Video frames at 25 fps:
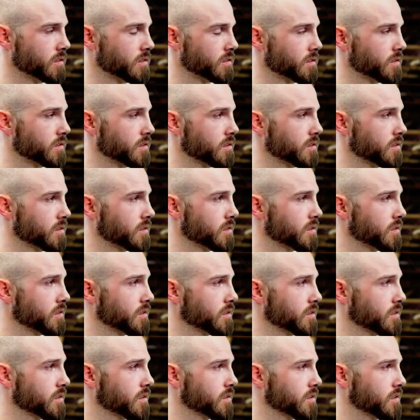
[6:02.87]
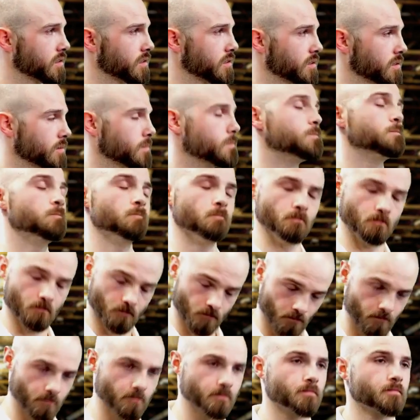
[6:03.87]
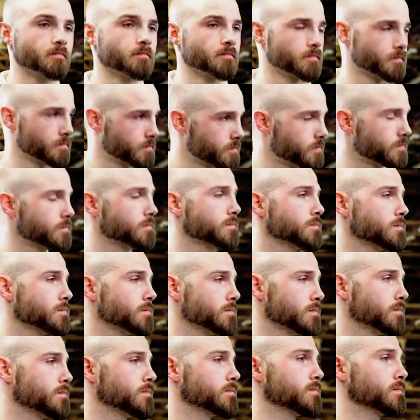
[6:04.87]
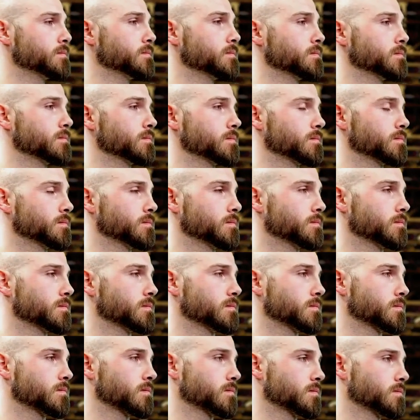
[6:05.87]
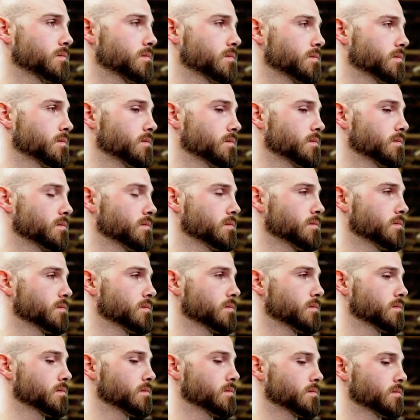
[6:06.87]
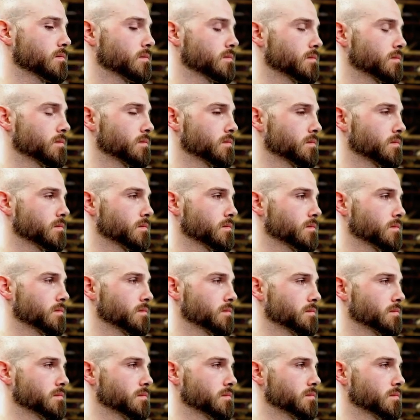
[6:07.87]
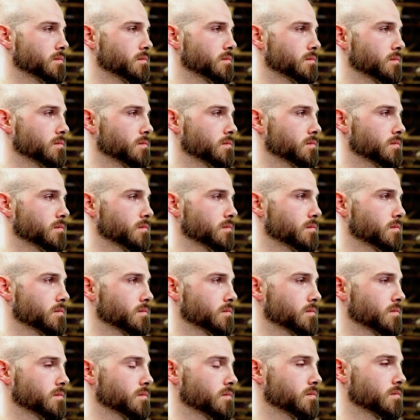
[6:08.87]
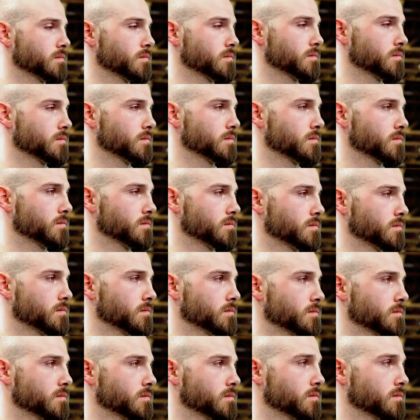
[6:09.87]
(silent)